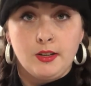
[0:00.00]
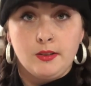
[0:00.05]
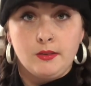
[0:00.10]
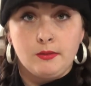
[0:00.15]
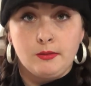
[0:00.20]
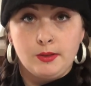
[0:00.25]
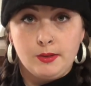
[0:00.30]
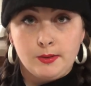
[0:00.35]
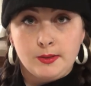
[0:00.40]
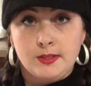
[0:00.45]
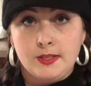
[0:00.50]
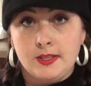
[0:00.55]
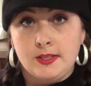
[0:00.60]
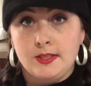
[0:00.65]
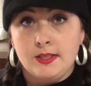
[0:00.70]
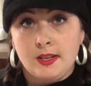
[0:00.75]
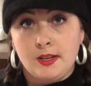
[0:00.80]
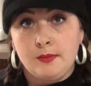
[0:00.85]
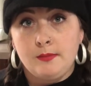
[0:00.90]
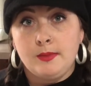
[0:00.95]
root
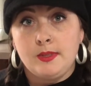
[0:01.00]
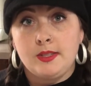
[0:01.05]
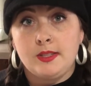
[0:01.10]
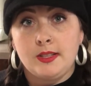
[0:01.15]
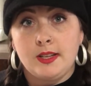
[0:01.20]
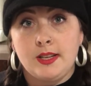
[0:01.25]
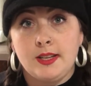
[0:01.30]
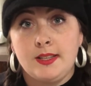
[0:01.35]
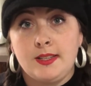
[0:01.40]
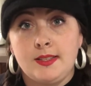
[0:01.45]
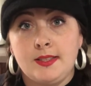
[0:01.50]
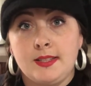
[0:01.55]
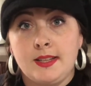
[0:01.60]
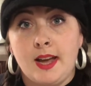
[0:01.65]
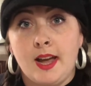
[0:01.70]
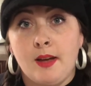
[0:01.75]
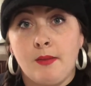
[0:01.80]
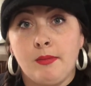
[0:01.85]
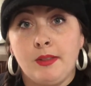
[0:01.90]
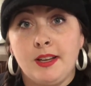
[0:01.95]
systems
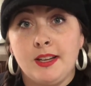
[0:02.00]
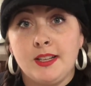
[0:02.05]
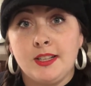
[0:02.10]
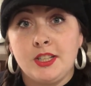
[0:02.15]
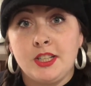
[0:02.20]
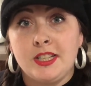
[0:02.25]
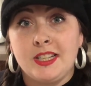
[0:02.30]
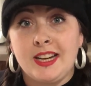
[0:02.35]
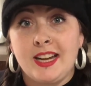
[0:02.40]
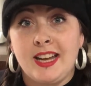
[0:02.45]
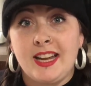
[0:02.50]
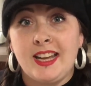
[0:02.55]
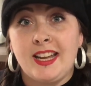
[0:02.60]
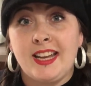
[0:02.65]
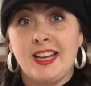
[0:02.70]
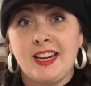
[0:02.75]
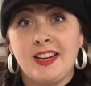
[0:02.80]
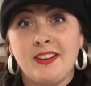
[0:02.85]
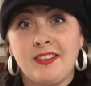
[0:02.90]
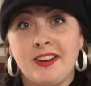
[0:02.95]
established and
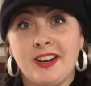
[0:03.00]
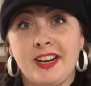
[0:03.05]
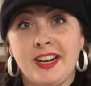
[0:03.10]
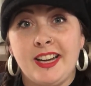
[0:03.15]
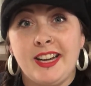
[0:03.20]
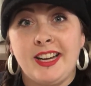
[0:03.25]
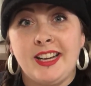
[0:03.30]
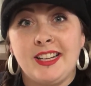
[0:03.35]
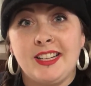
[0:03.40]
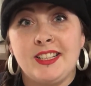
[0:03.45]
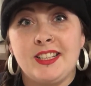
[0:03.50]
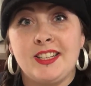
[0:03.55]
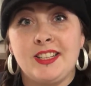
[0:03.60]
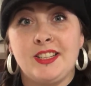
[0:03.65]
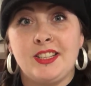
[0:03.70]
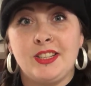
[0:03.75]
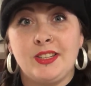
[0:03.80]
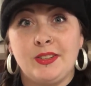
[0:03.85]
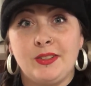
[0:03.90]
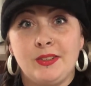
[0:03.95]
getting ready to
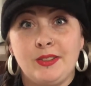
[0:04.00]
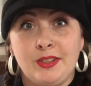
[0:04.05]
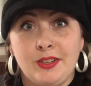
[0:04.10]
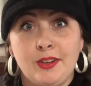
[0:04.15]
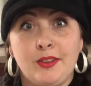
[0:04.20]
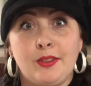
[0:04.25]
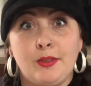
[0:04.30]
do, you know,